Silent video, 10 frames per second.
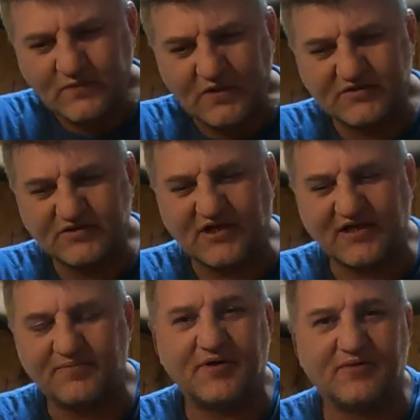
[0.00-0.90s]
I just
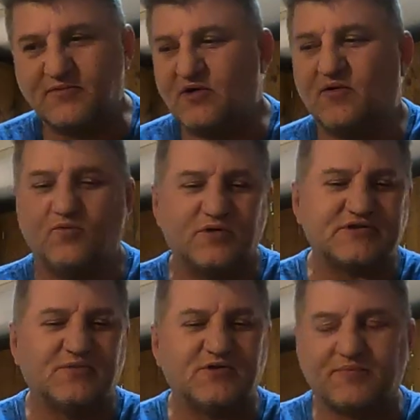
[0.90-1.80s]
take and put them, you know,
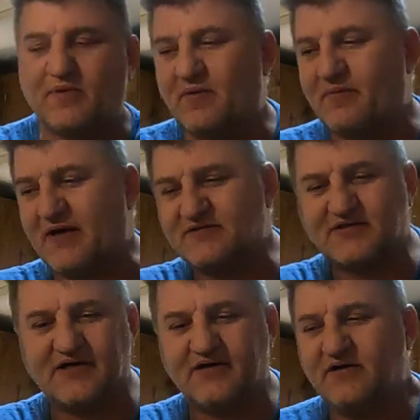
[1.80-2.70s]
once once I put my beans
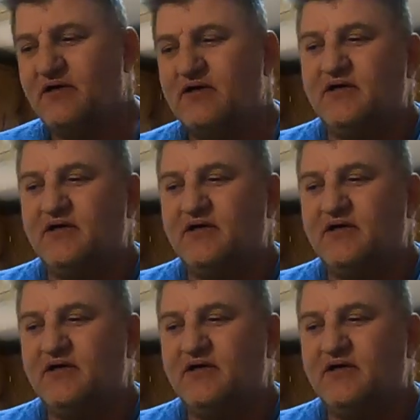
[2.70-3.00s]
in there,